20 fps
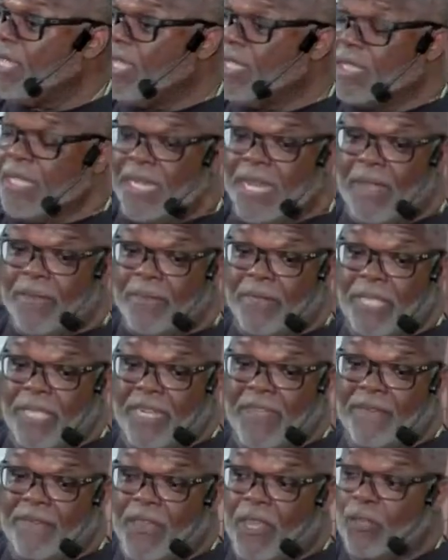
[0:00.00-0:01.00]
then
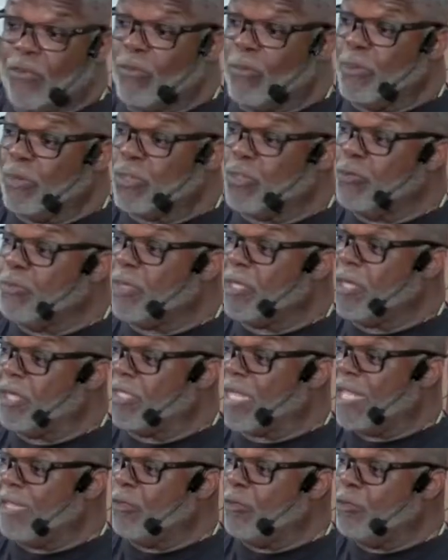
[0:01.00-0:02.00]
I'm vulnerable too
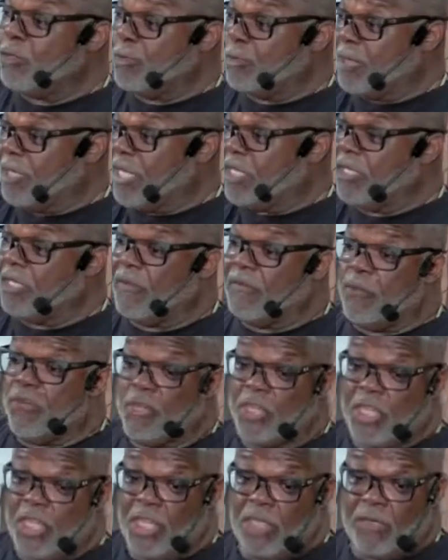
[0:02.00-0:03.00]
because I lose the protection of
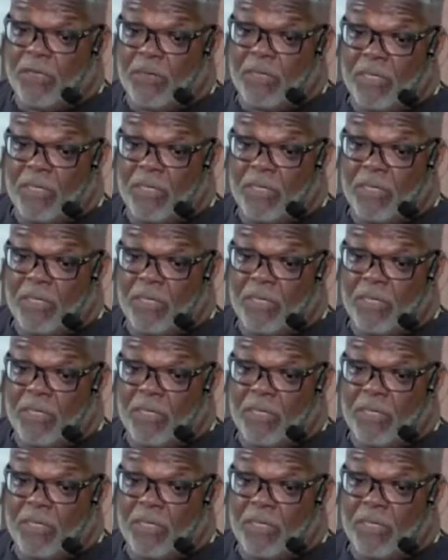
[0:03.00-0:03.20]
your shield.